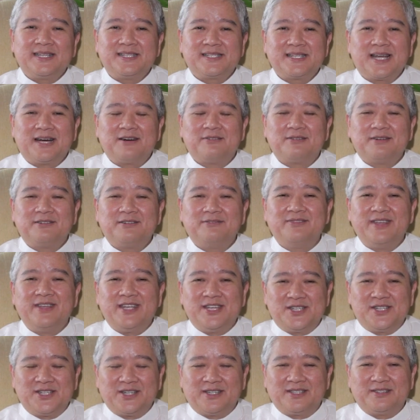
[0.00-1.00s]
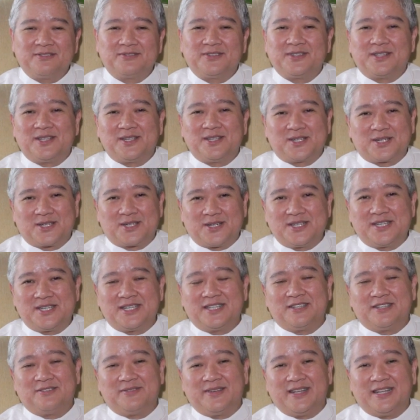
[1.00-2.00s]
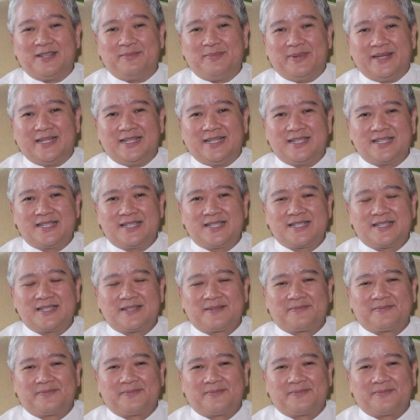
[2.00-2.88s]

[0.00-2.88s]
is our vision for the church in the Philippines?